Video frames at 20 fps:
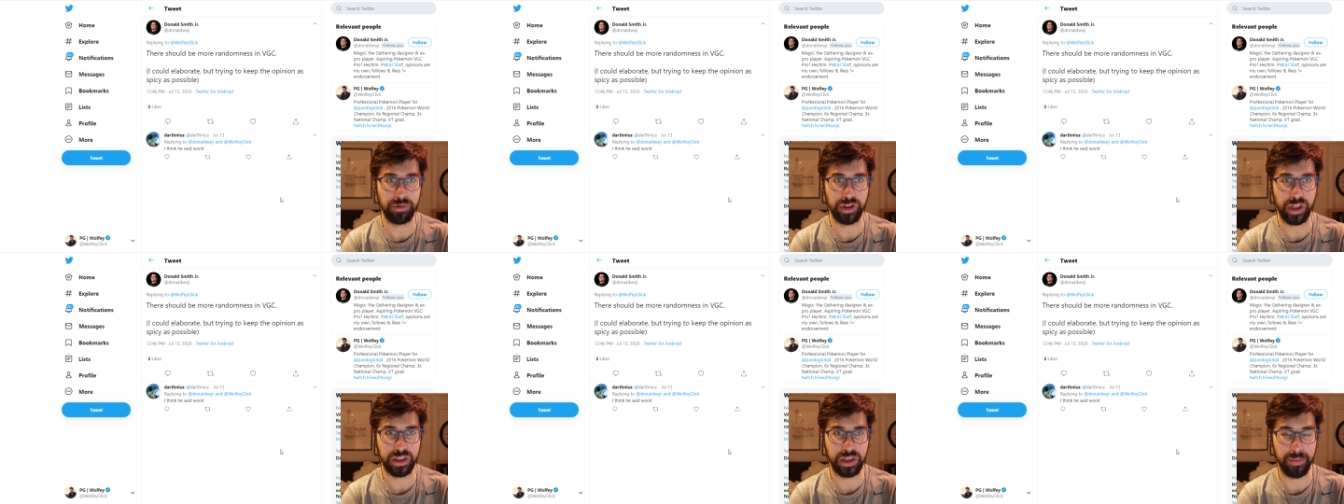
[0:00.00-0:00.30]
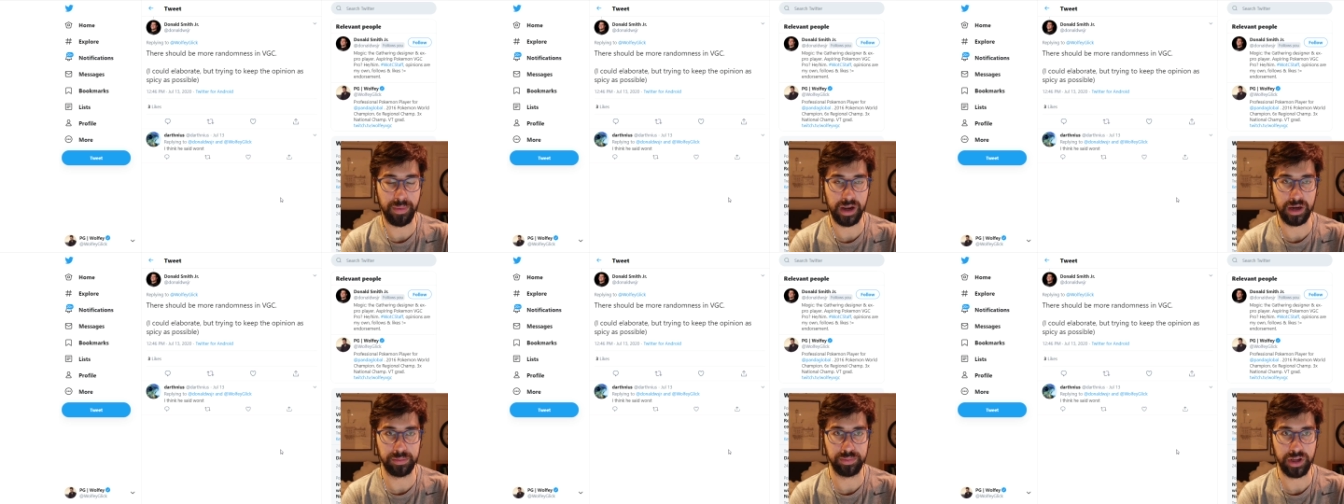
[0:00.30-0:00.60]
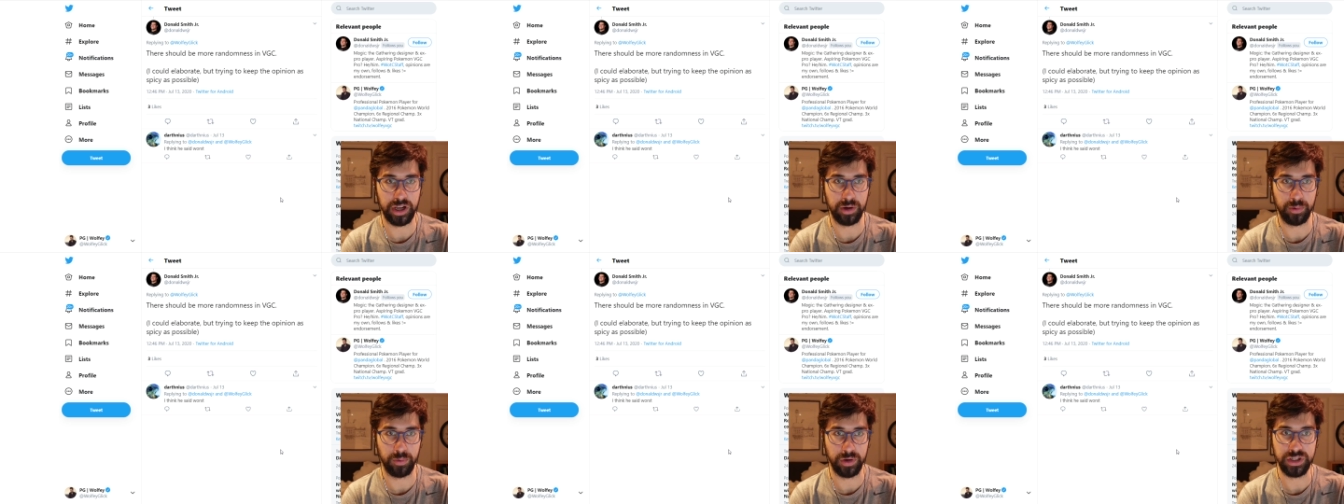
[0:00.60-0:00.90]
like, the better
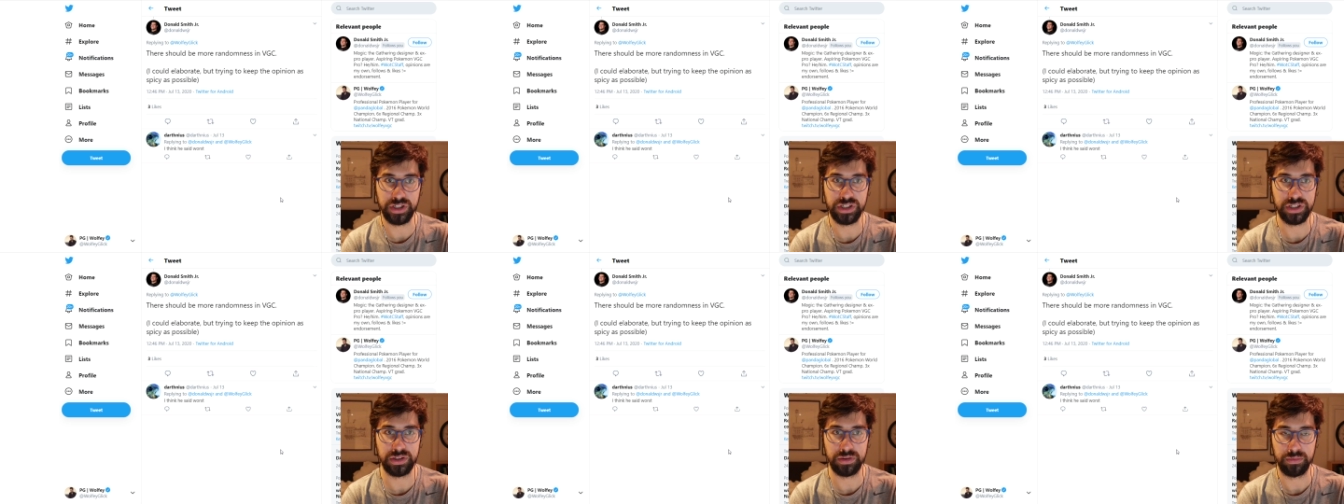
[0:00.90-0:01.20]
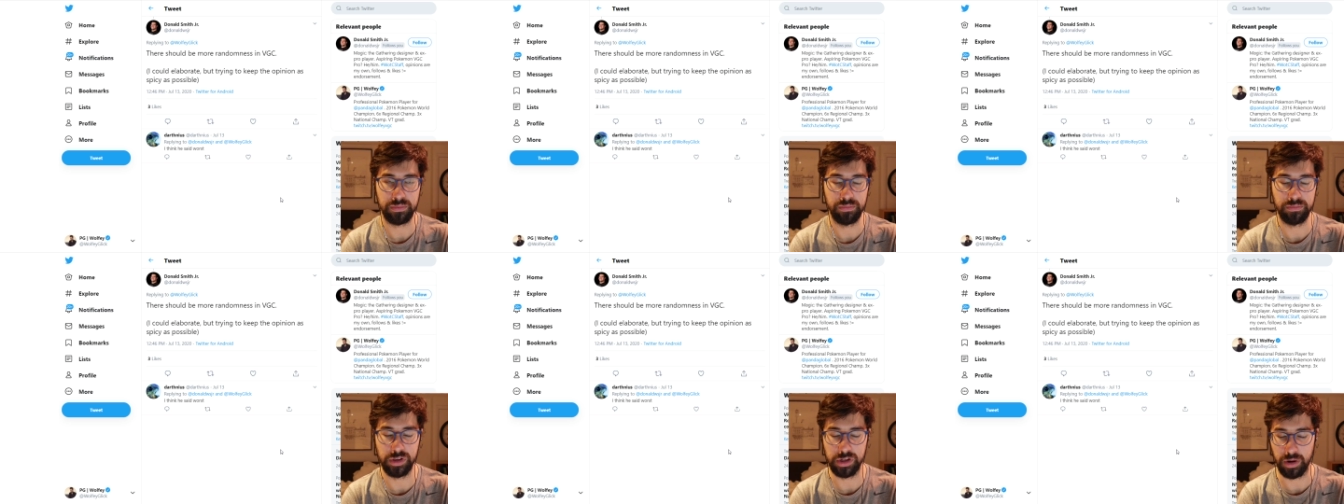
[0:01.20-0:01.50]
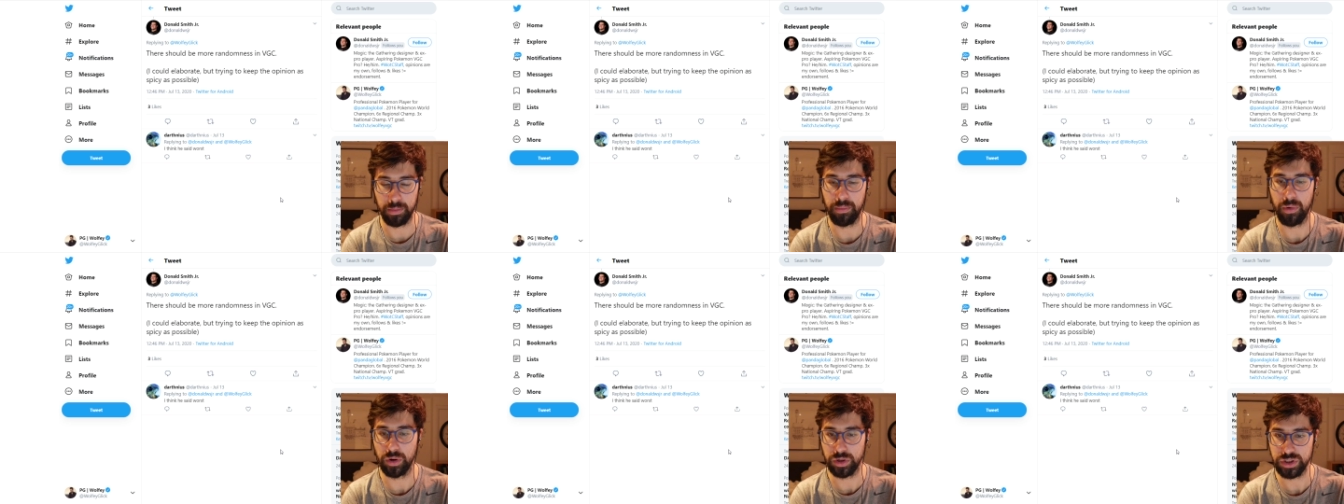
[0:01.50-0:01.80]
player wins, you know,
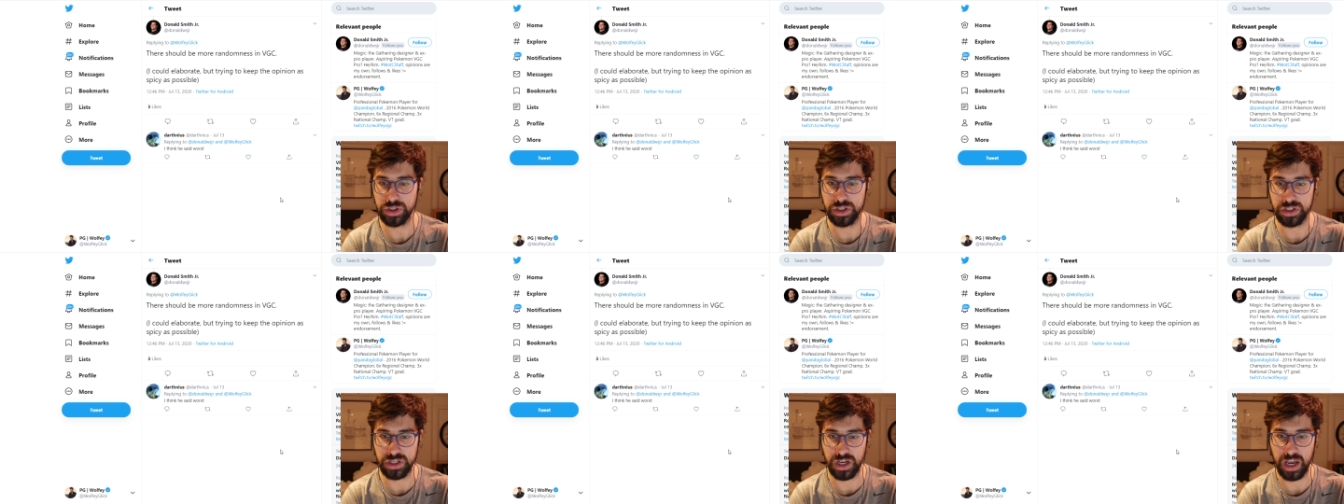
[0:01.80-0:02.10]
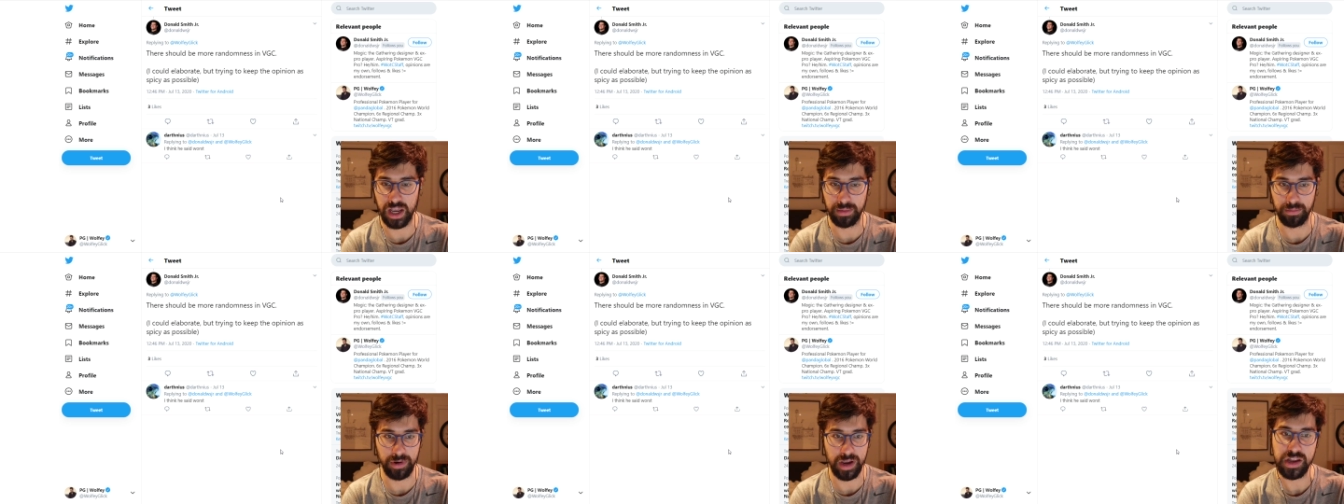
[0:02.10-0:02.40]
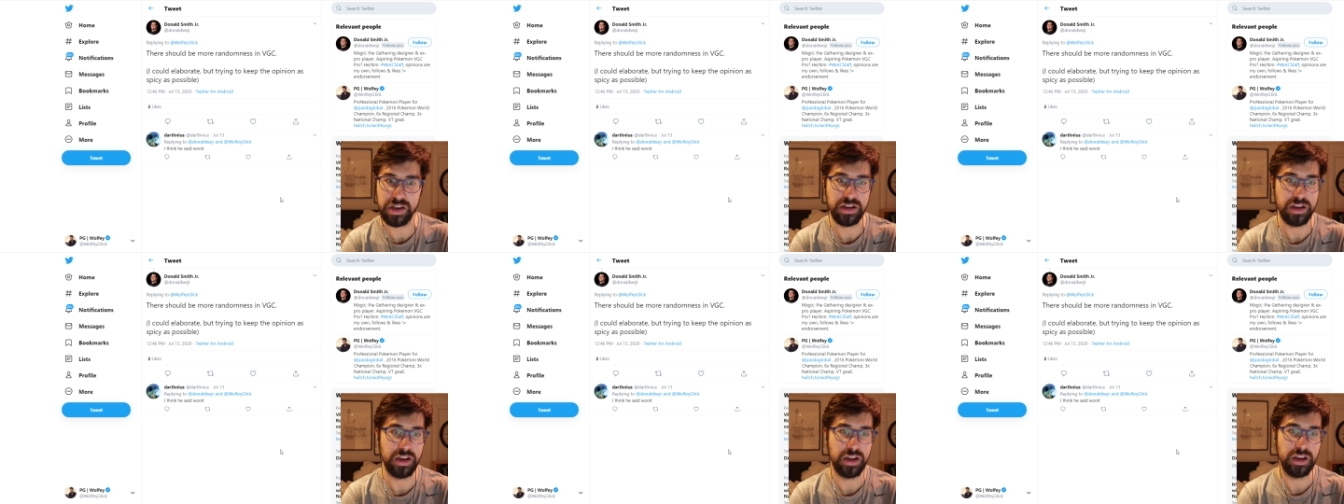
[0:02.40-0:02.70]
most of the time, right?